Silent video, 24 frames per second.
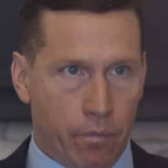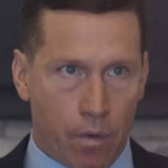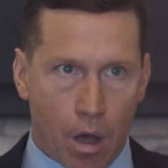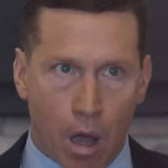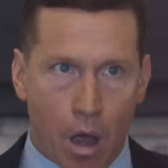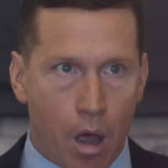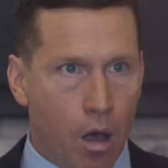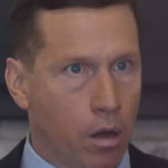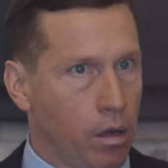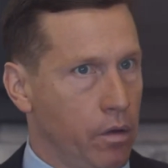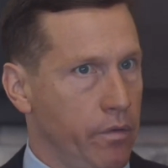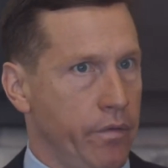
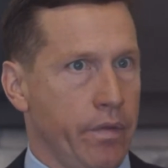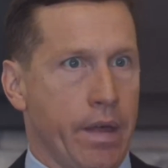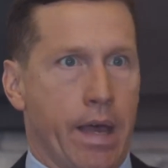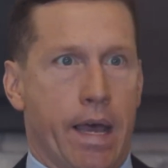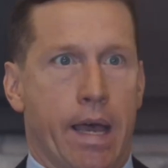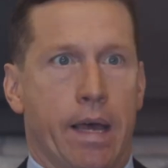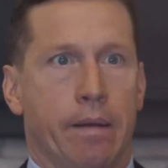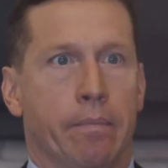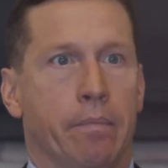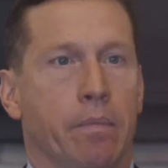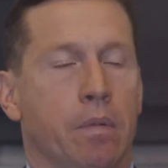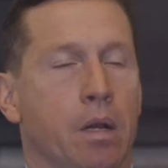of
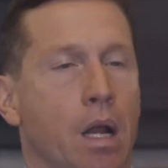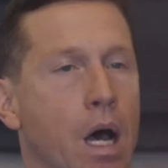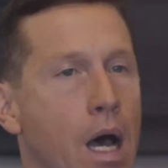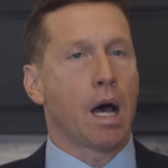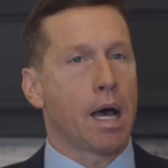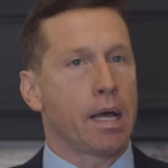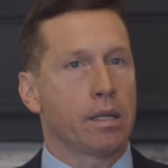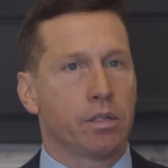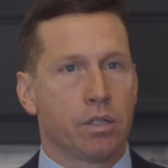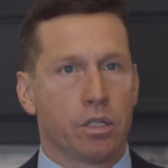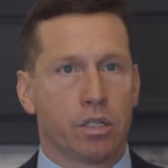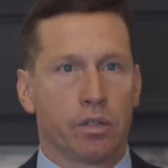that,
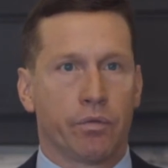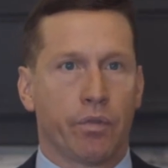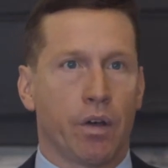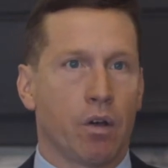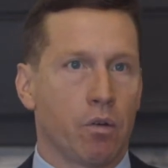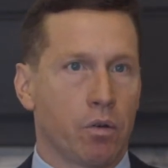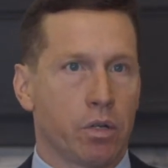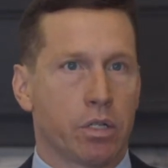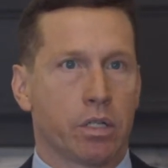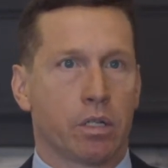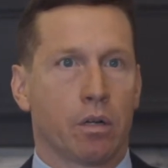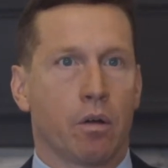not just
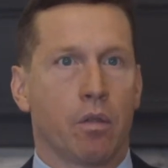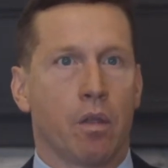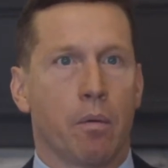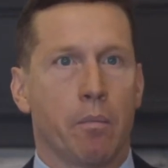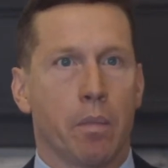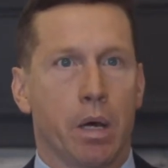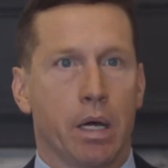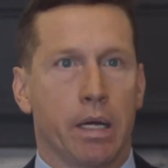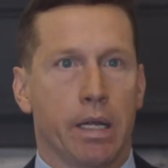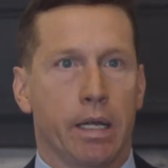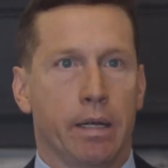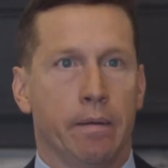focusing on the
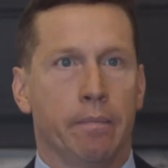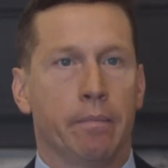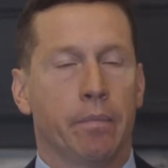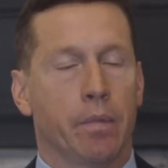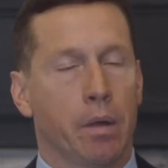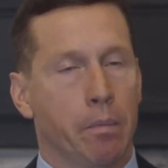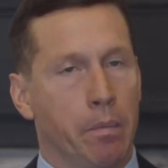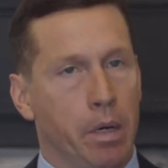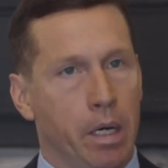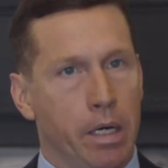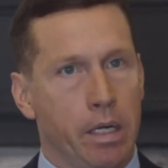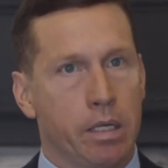money. The
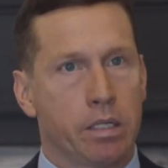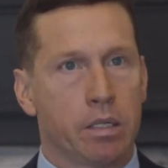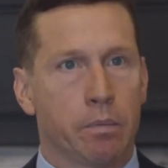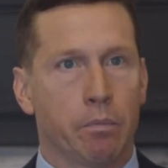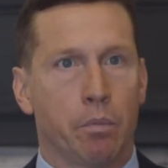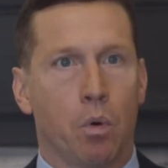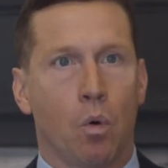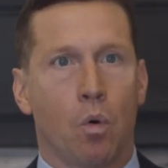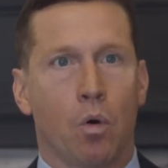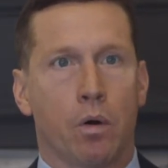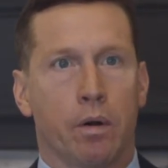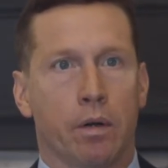money's
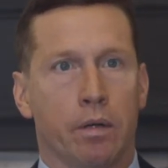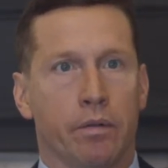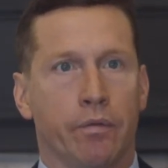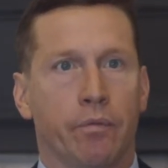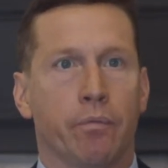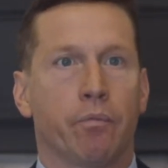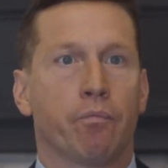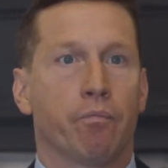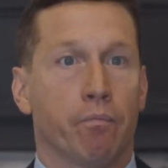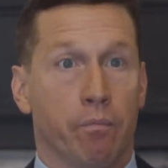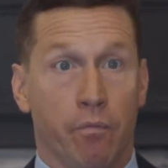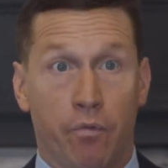important
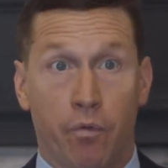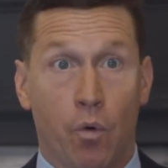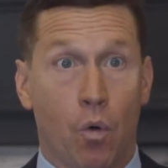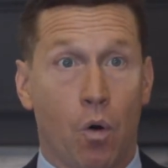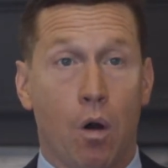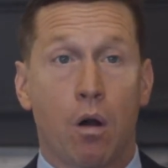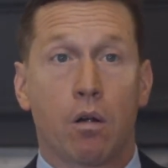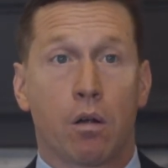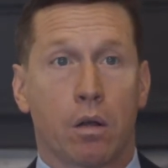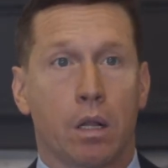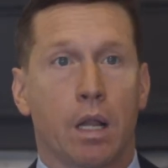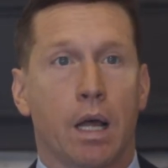for
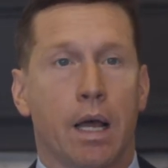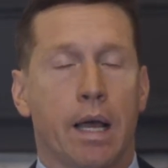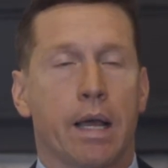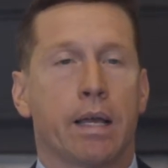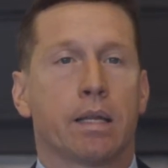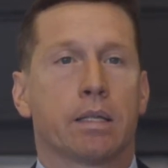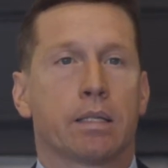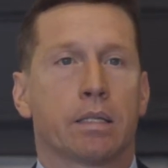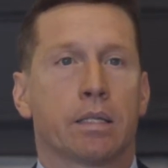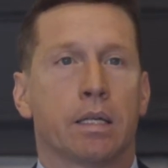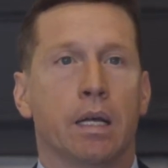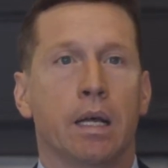our
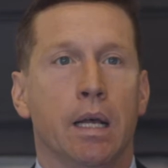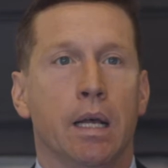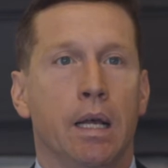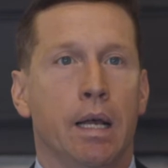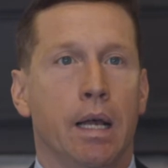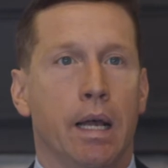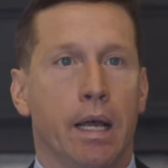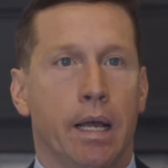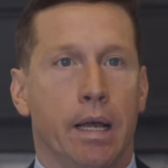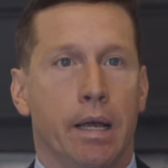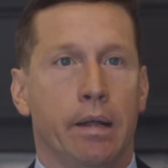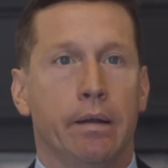clients,
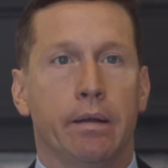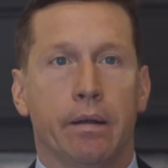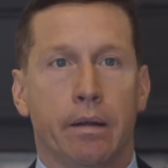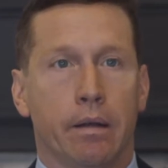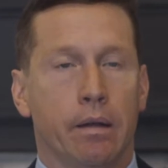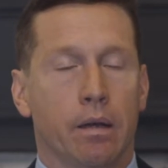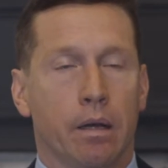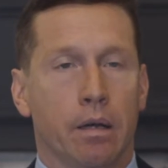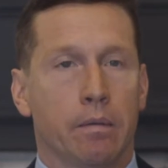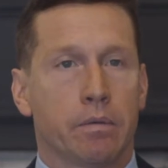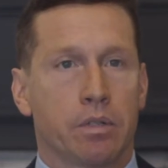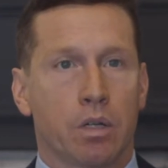and
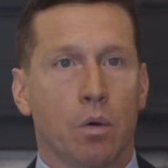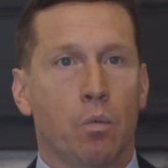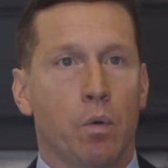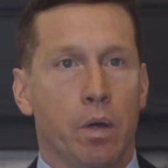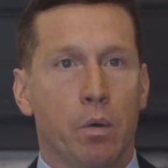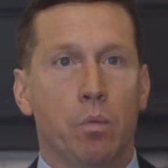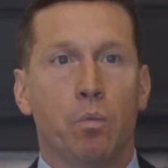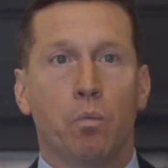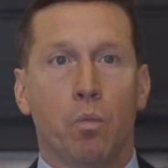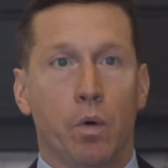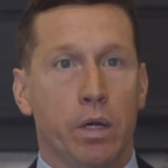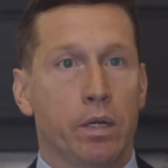so
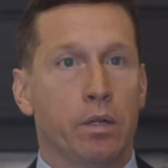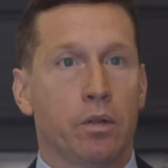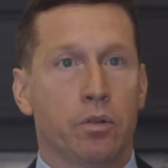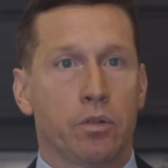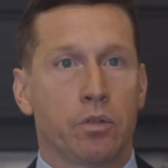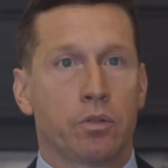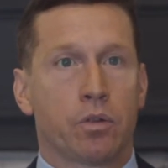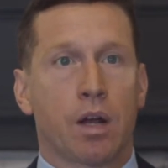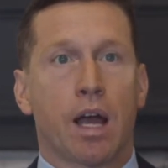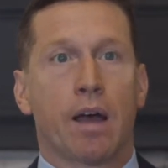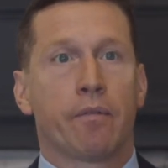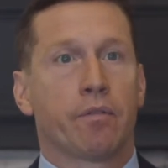we do
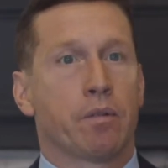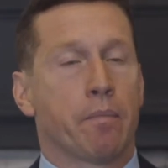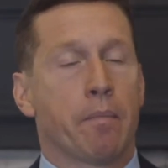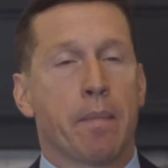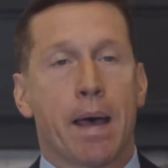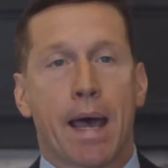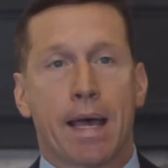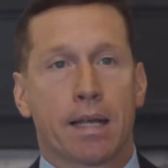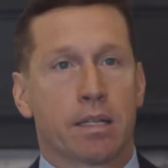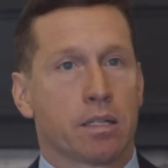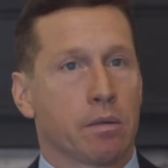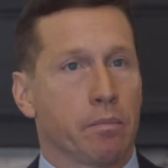strive to
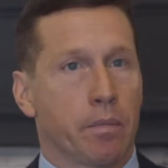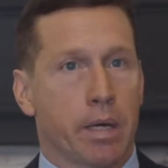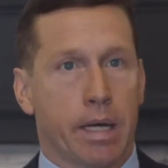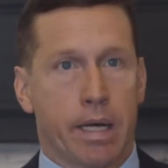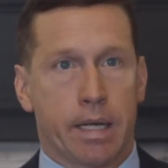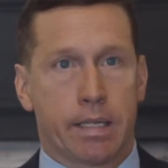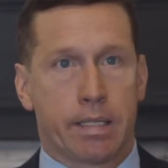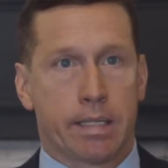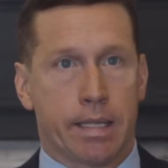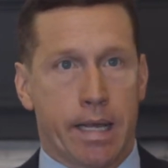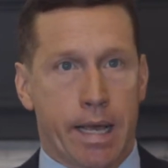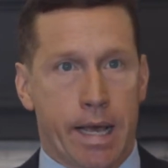
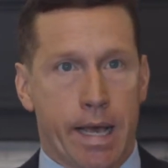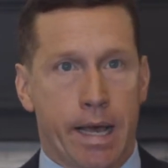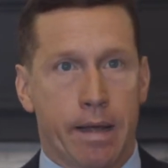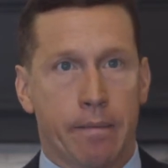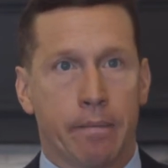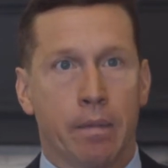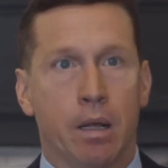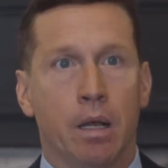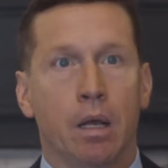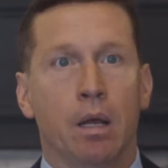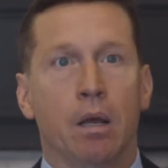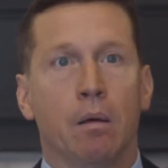maximize
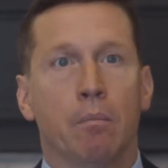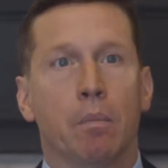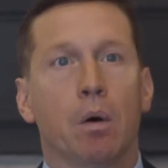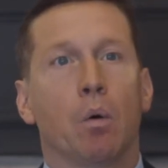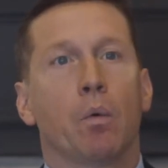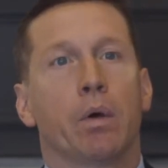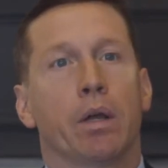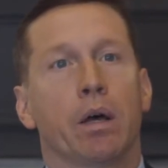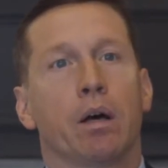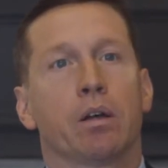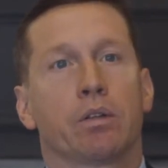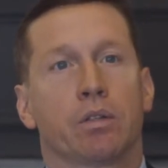that, but
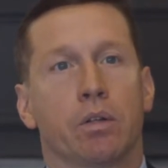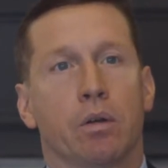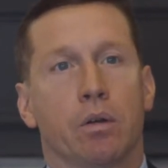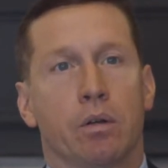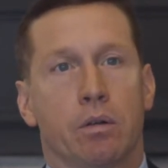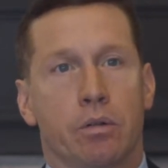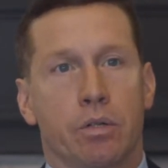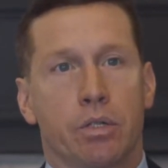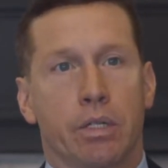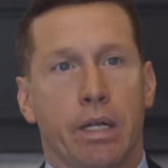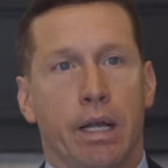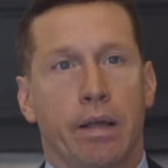we also
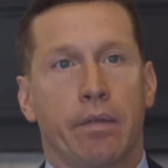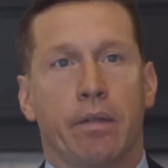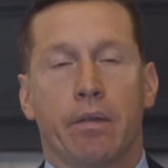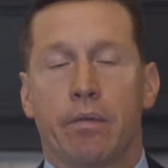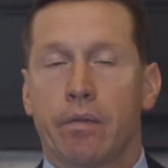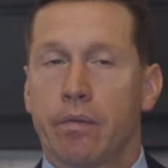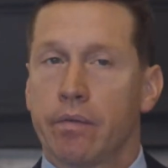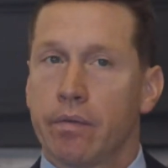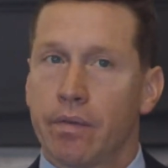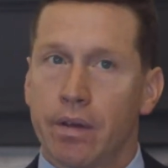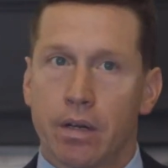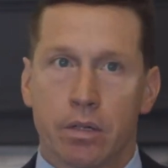understand
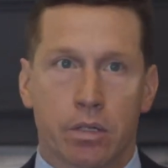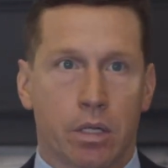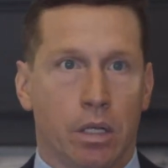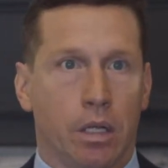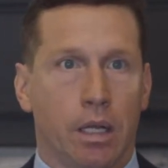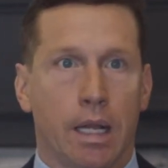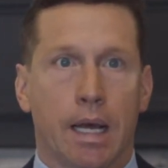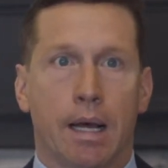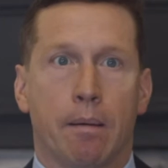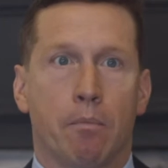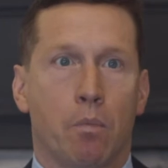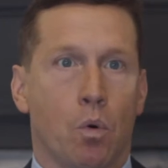that there's a
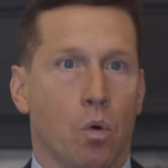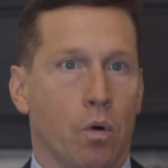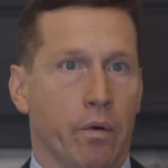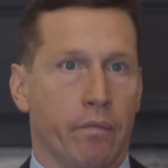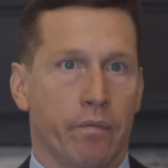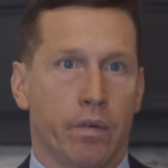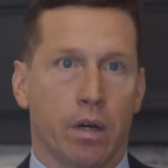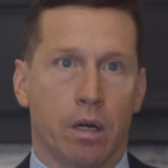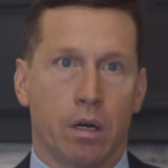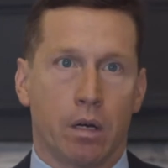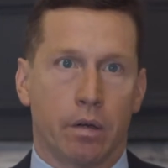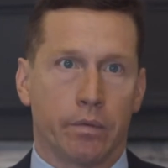lot more
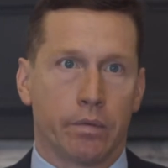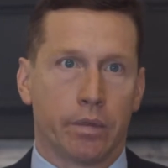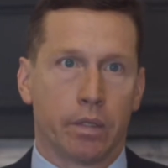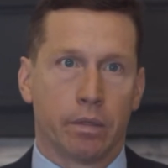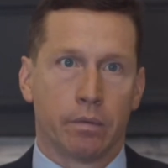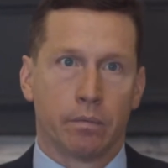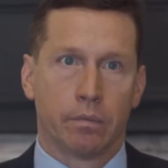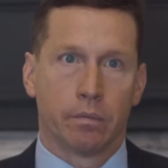involved.